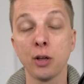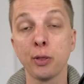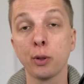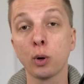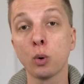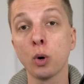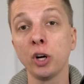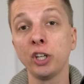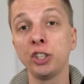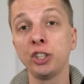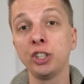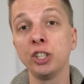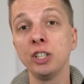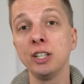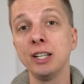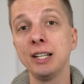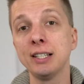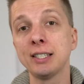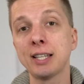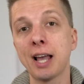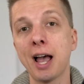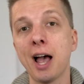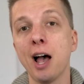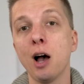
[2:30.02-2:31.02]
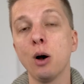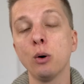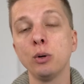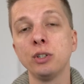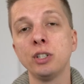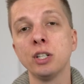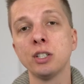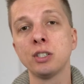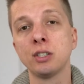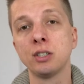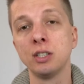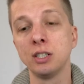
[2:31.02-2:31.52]
the question is, how
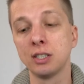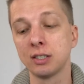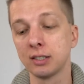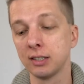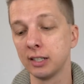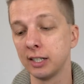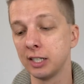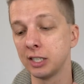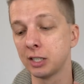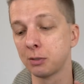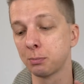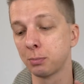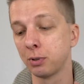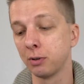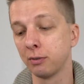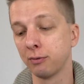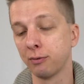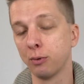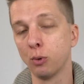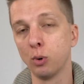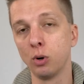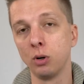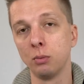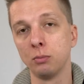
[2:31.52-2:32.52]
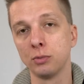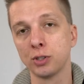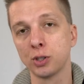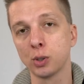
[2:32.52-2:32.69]
does this lens perform?